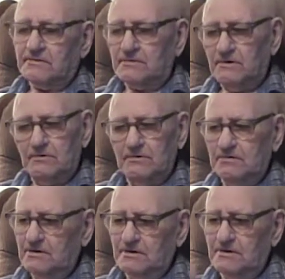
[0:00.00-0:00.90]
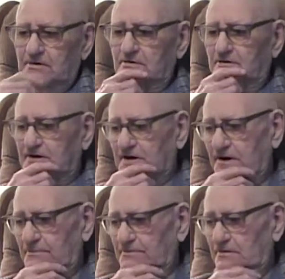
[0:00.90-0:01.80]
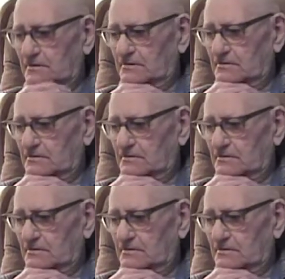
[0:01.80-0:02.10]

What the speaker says: No, I didn't do any camping.